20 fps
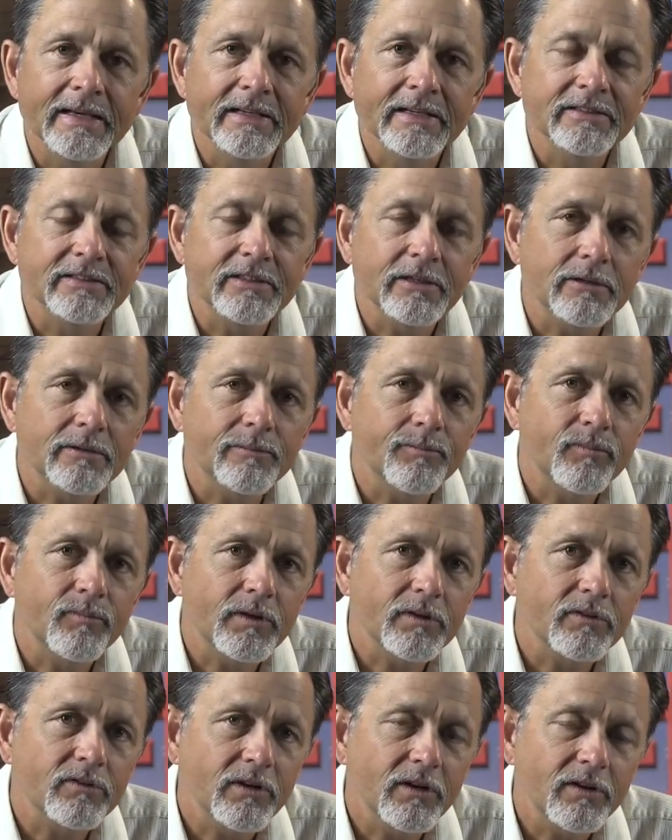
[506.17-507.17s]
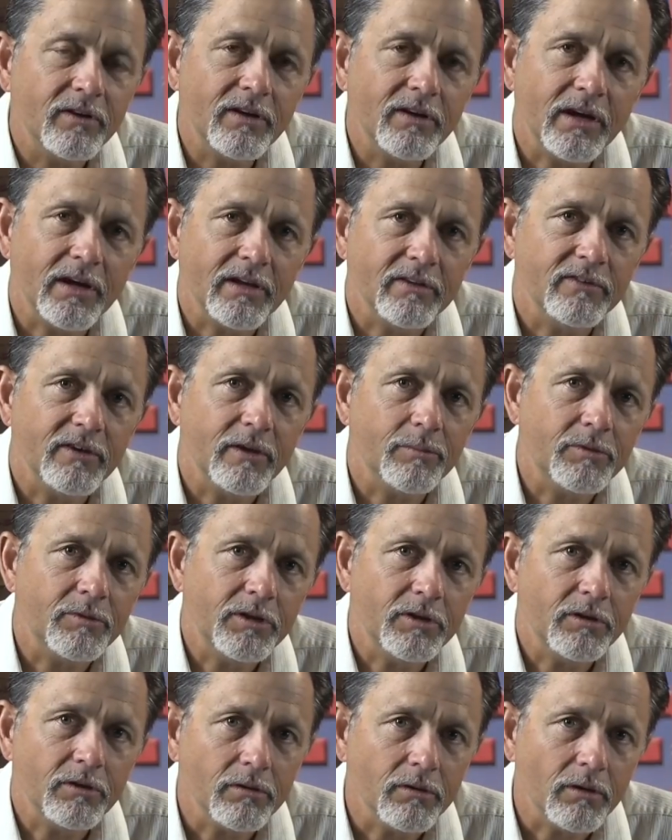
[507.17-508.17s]
So there's another concept
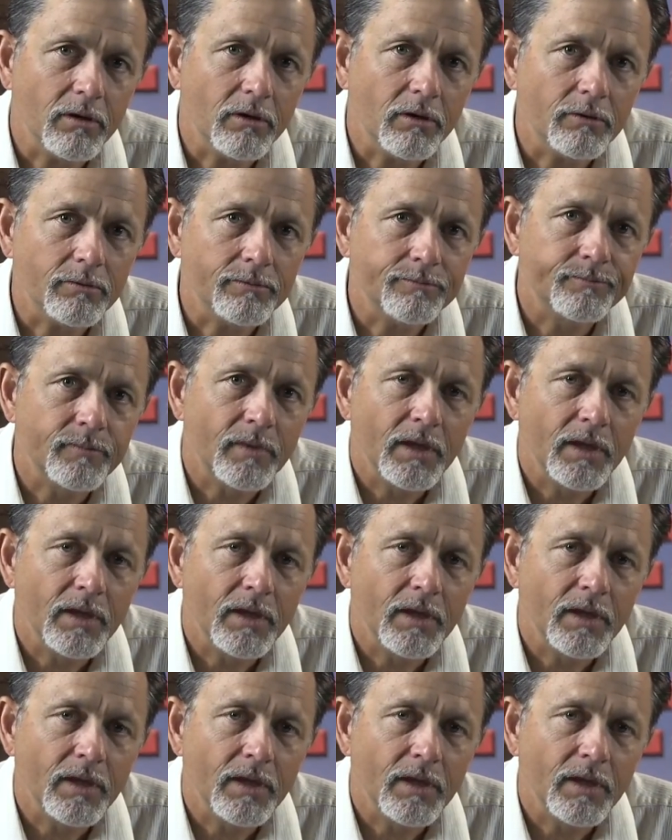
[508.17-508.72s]
here though.